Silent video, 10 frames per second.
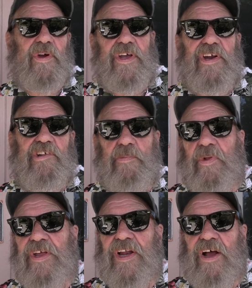one can
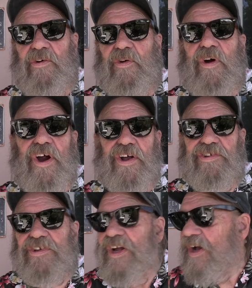explain how it
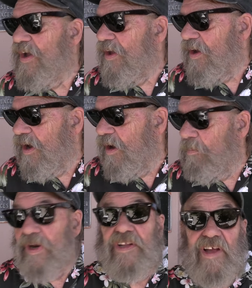works.
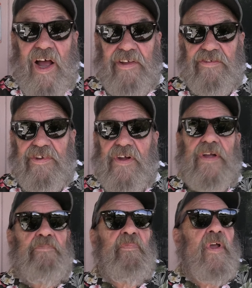But it does.
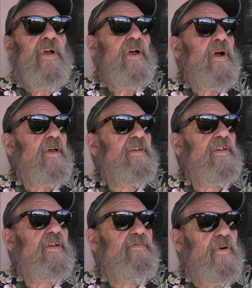
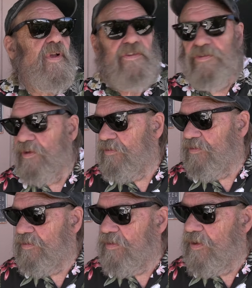For instance,